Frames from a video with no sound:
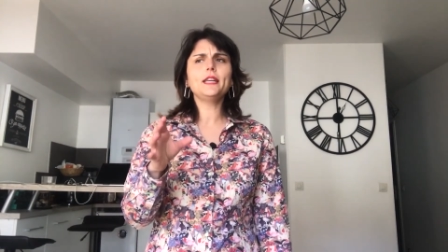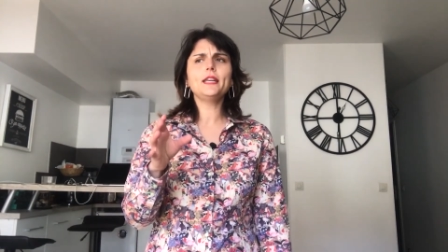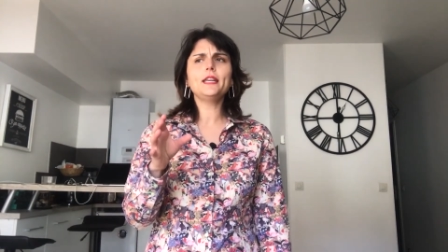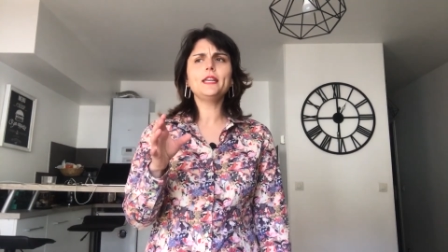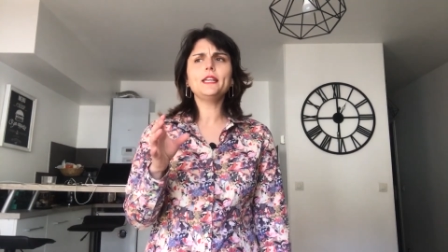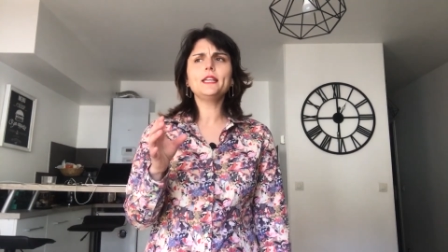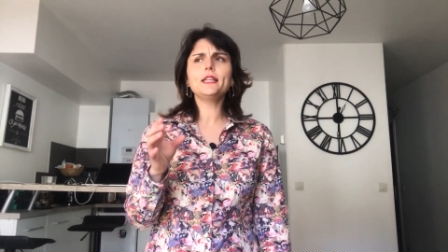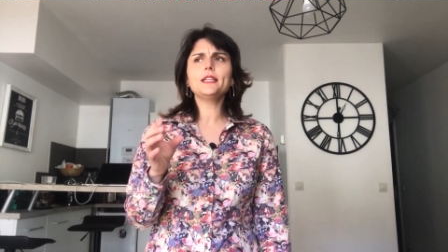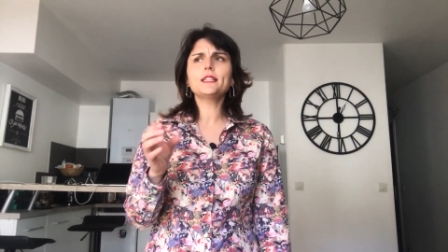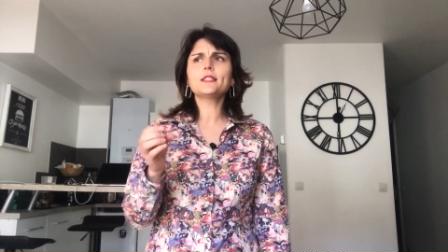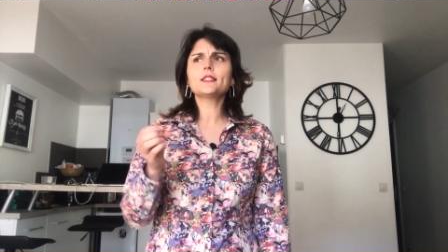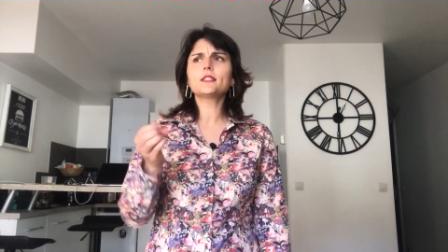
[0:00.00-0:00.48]

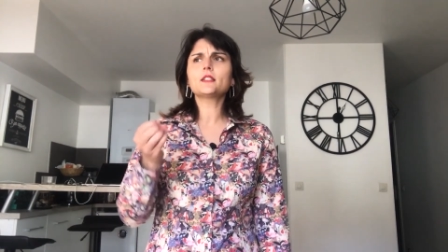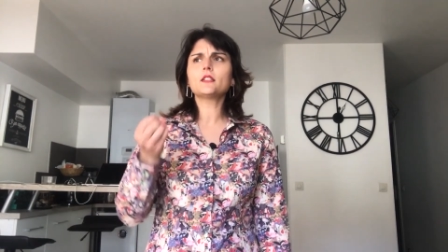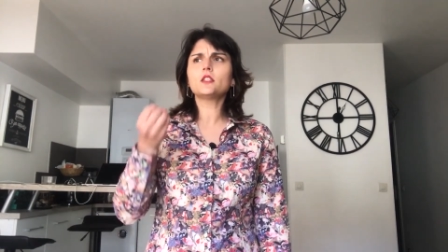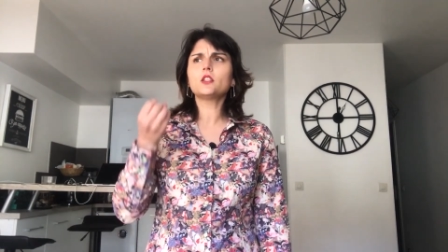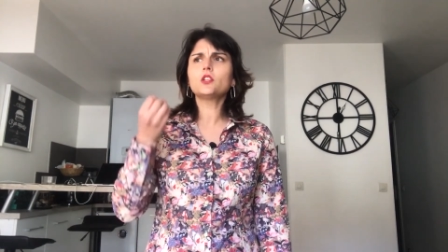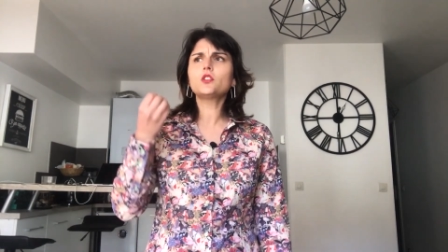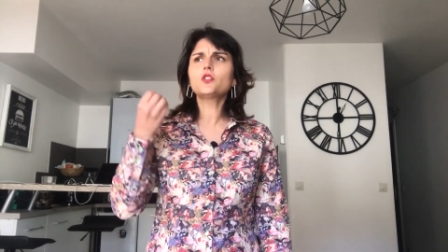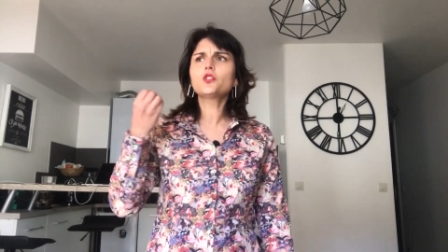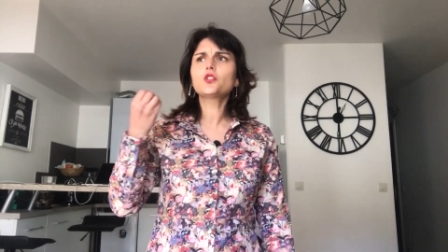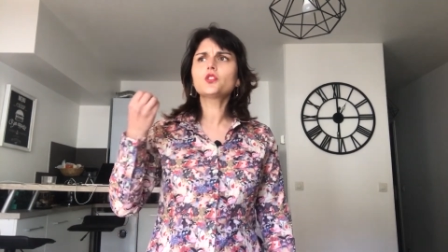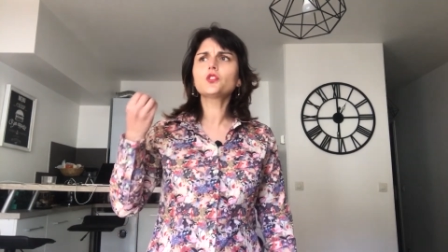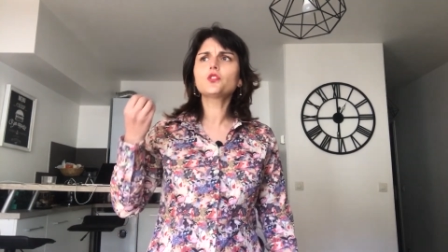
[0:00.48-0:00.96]
is
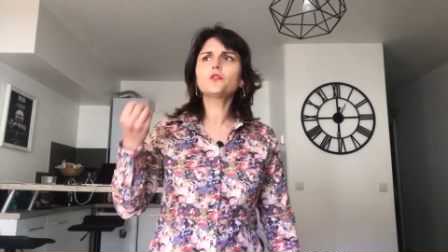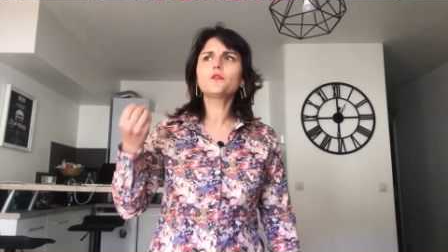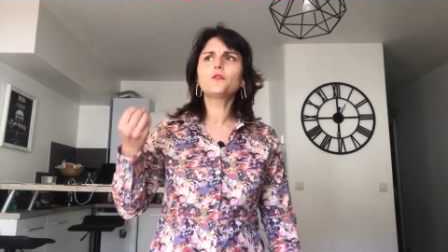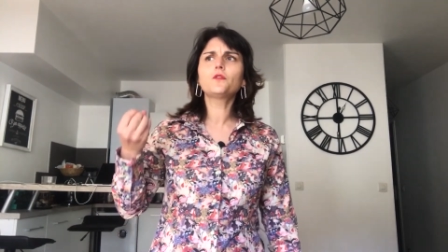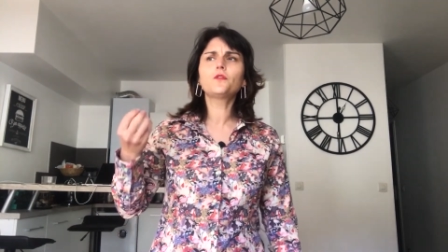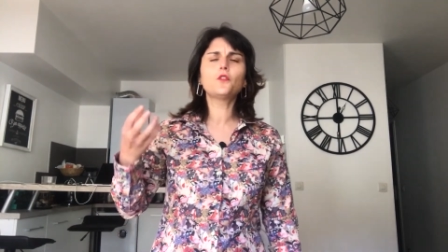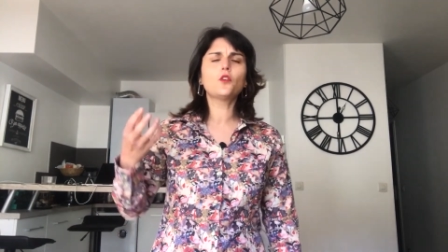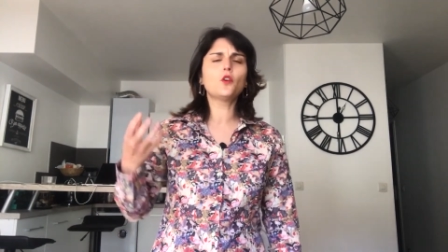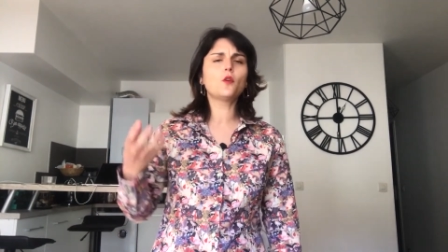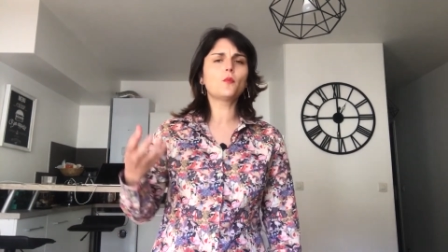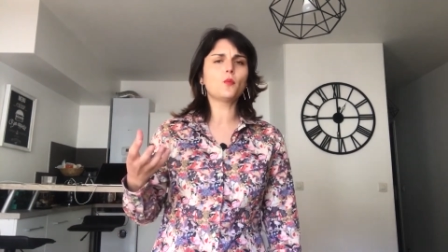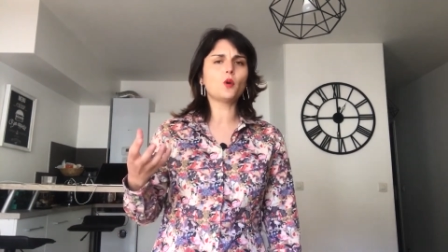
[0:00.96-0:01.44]
an ancient
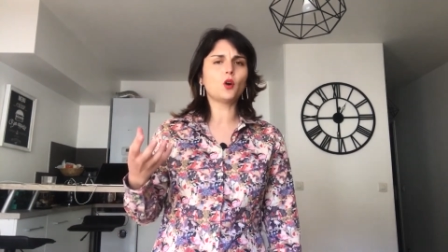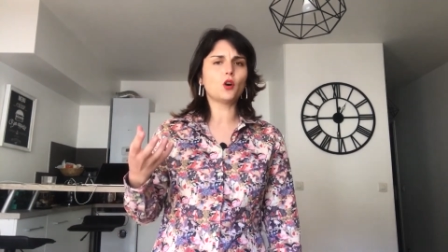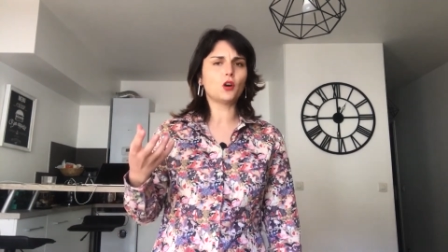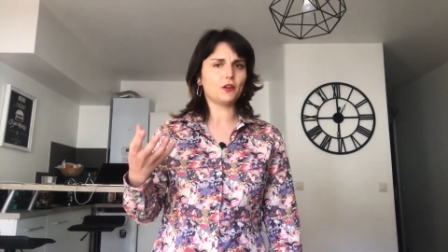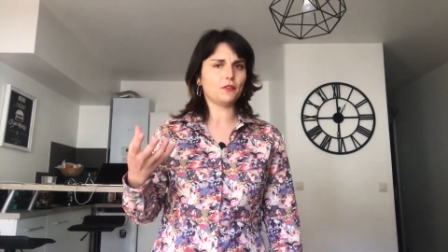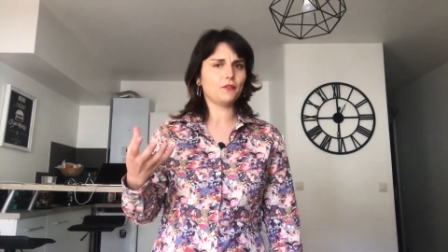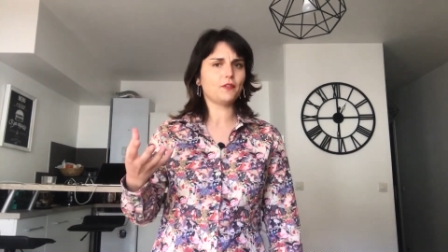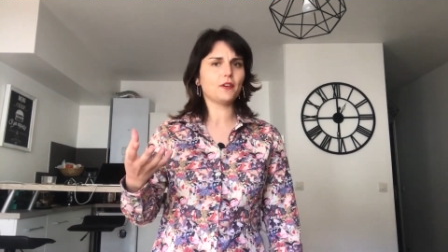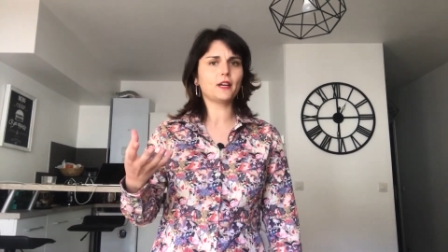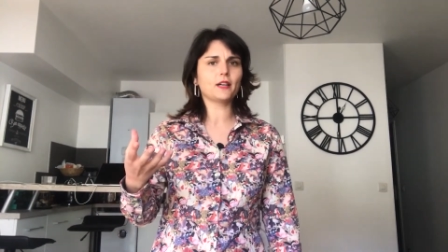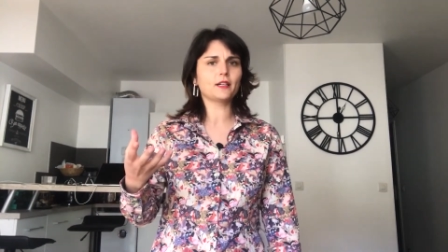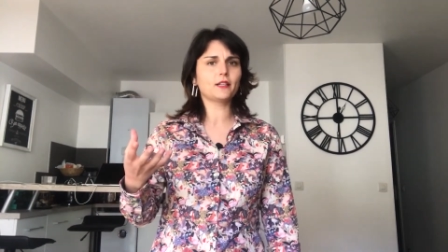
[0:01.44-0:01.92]
form
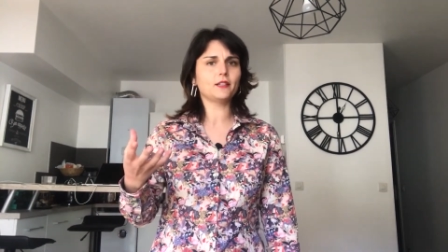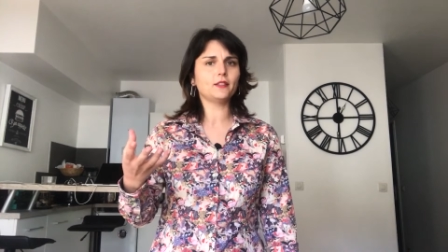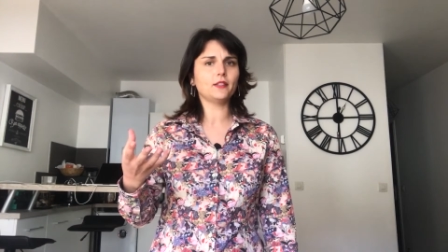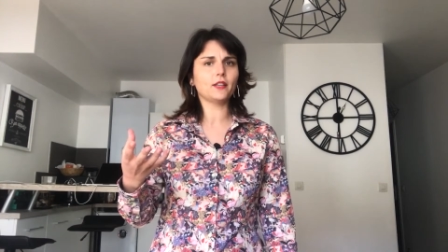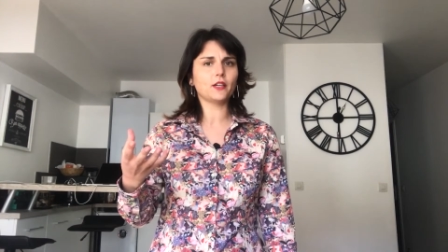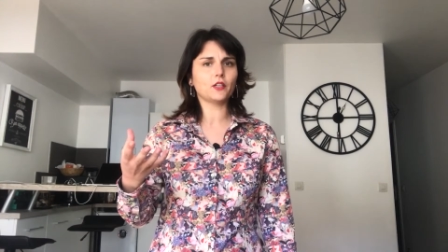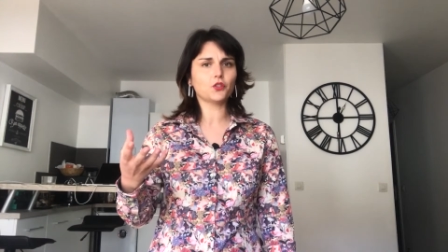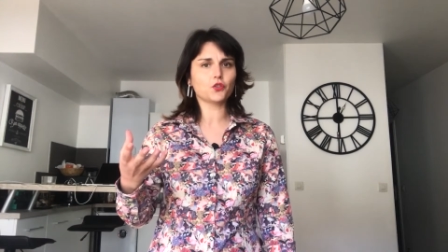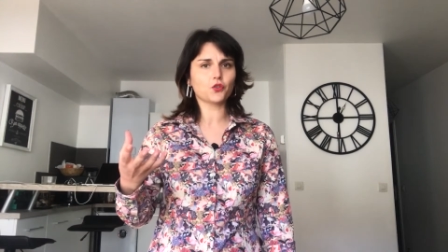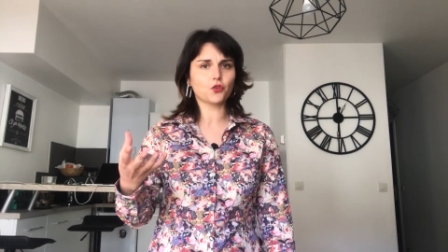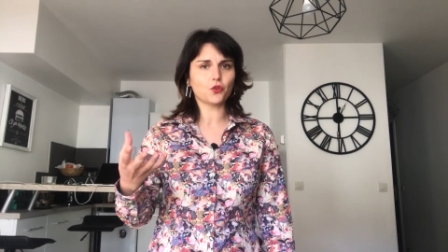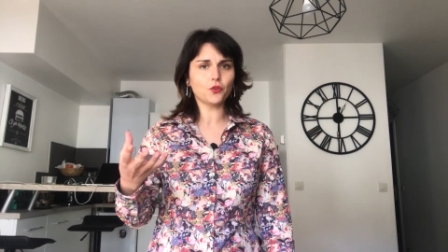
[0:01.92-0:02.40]
of
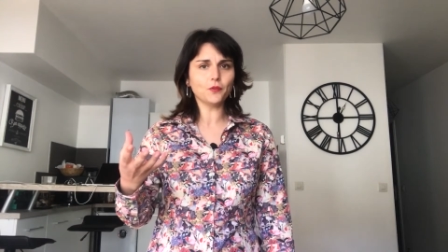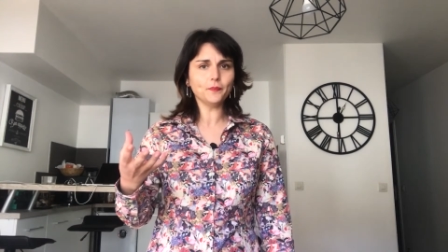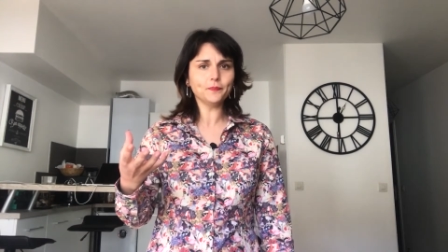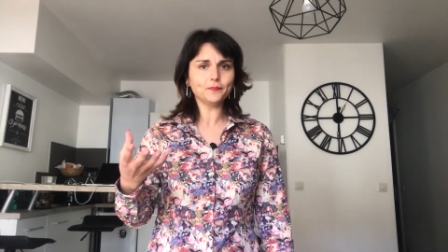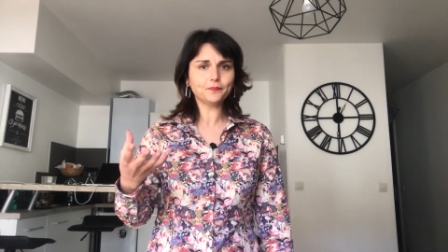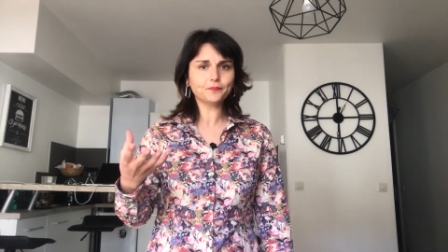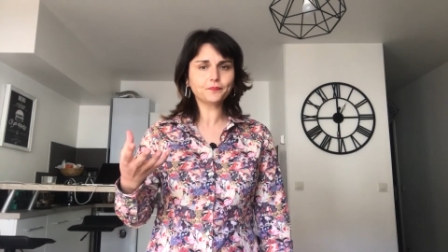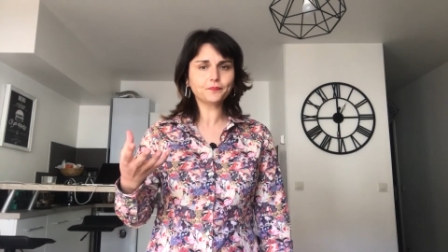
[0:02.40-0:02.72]
architecture.